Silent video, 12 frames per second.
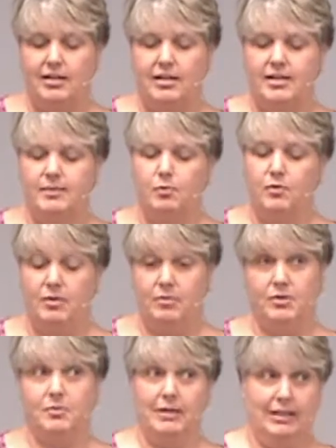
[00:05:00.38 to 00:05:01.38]
this boy
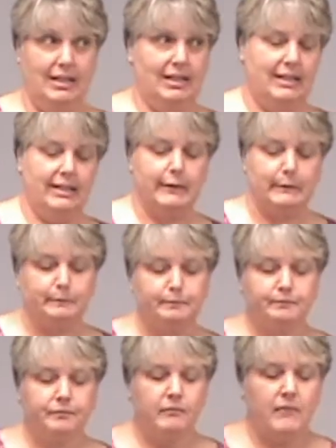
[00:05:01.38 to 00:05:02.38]
was really in.
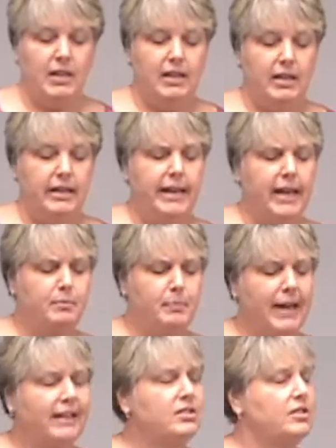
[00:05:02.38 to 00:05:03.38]
He had
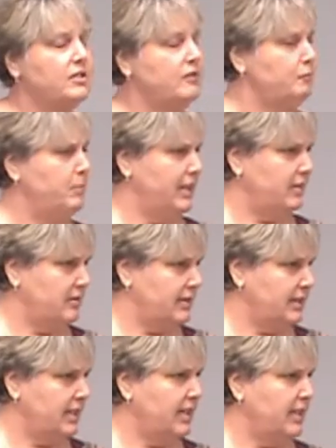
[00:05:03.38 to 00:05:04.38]
patches of bare
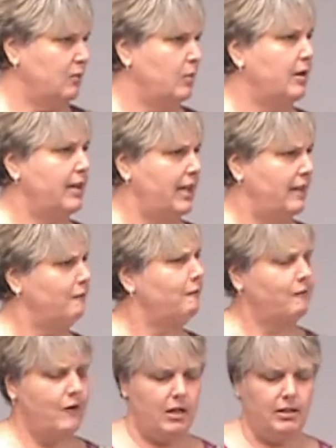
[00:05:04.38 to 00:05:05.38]
skin where he had
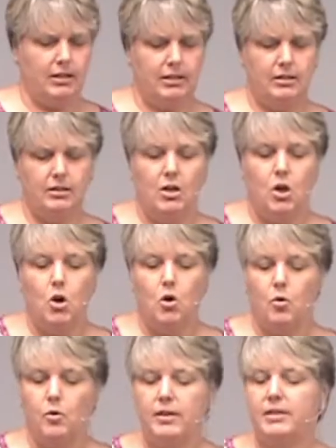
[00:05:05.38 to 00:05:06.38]
fallen,
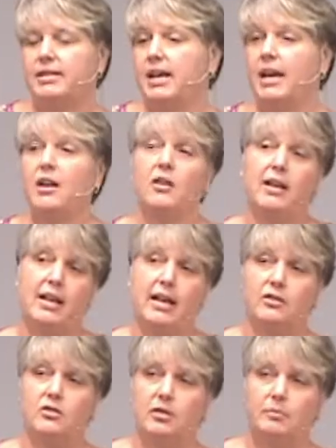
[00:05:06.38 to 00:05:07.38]
or his hair had
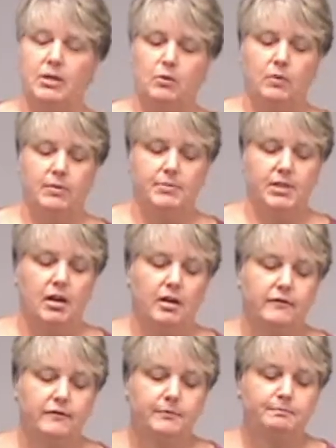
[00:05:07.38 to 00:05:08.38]
actually been whipped off.